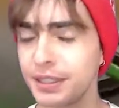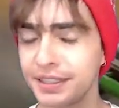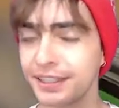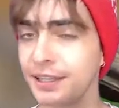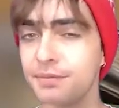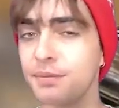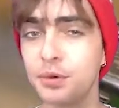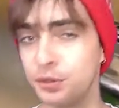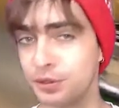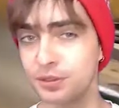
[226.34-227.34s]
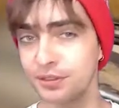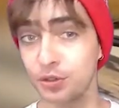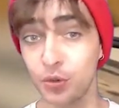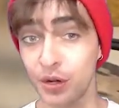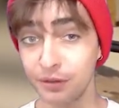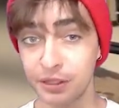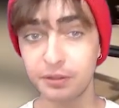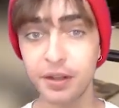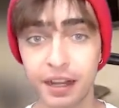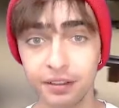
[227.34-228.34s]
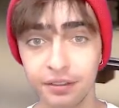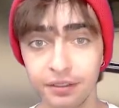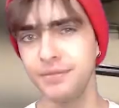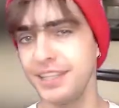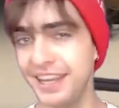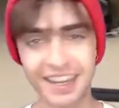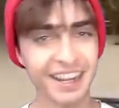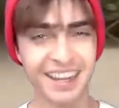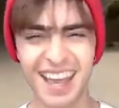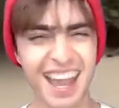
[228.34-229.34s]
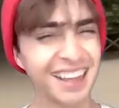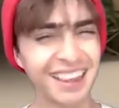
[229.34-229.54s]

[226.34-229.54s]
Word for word: that he puts to every try. Yeah, I